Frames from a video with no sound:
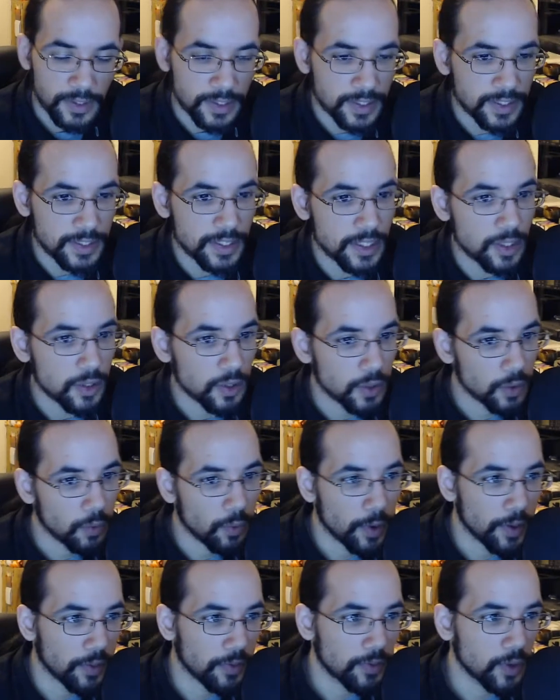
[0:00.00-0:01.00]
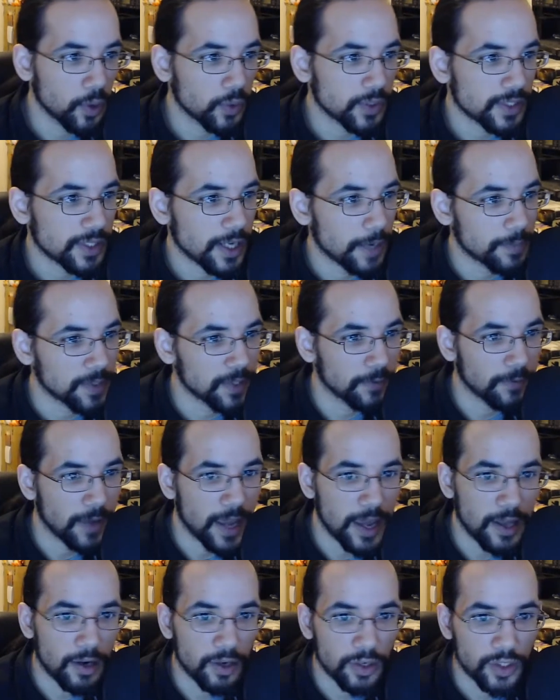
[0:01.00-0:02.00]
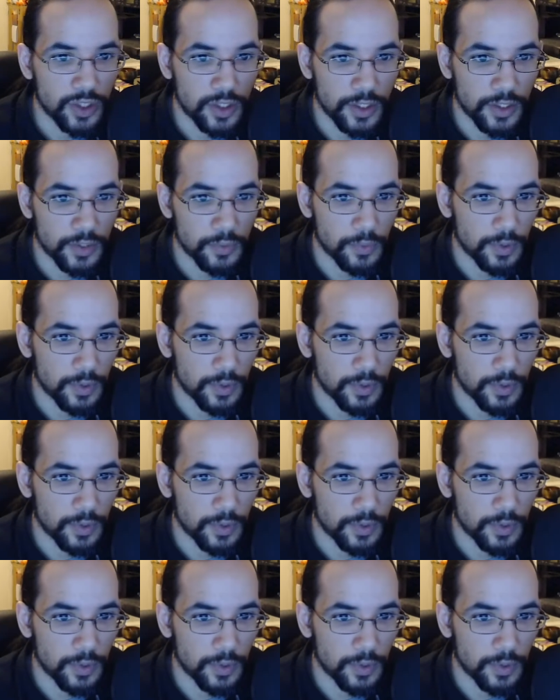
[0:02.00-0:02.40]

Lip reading: deal with those types of energies,